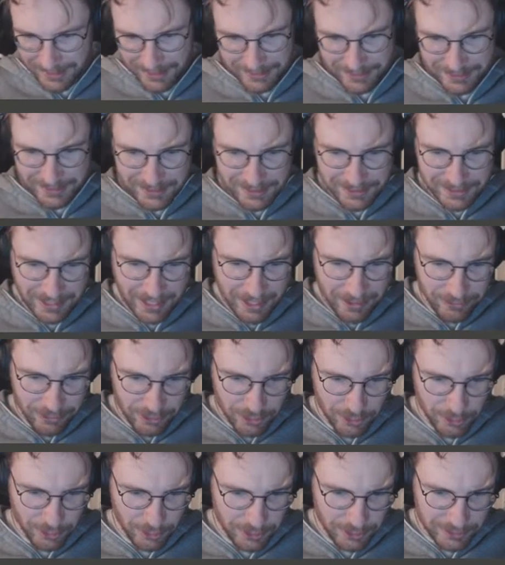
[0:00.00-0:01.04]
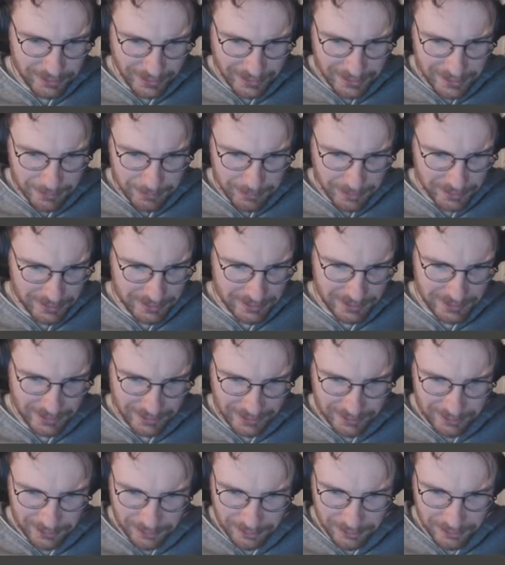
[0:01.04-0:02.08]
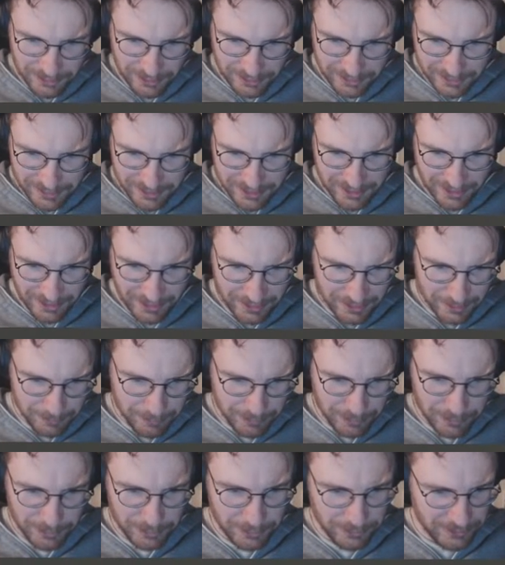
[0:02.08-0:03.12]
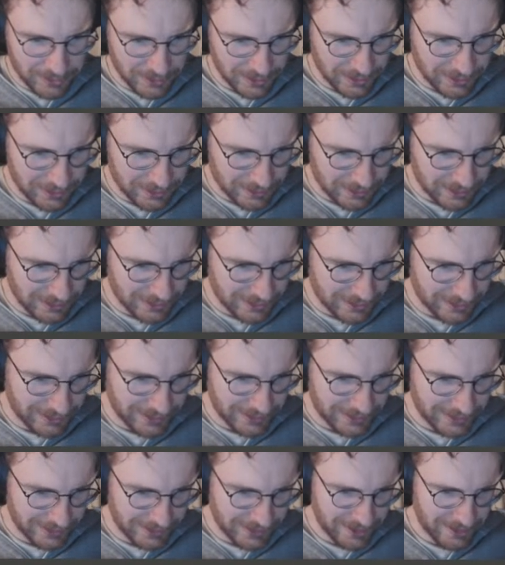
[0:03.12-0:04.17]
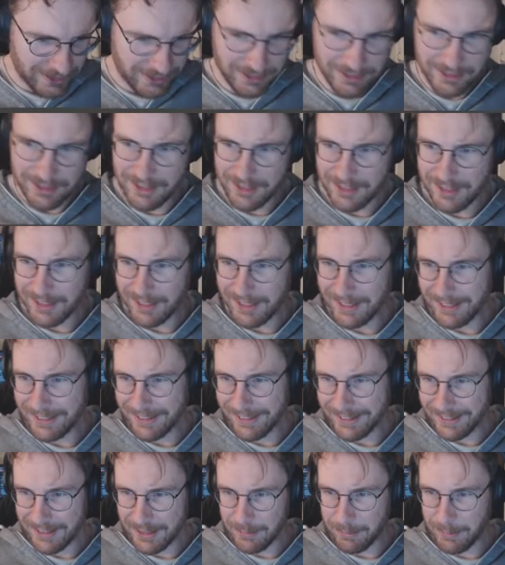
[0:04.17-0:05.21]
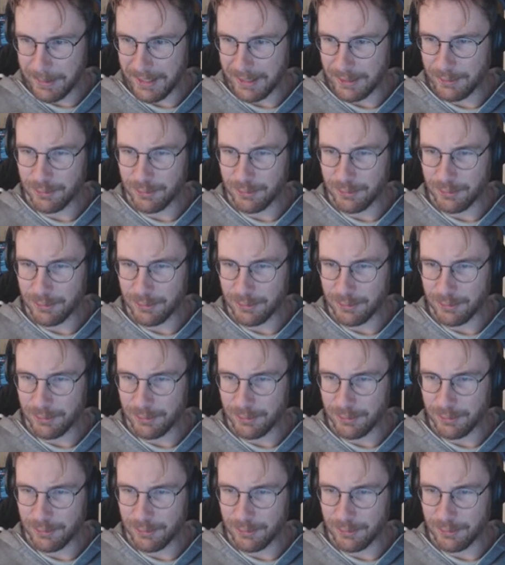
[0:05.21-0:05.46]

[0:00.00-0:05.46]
Did it ever hurt anybody? I don't think there's any proof that nuclear radiation is, is bad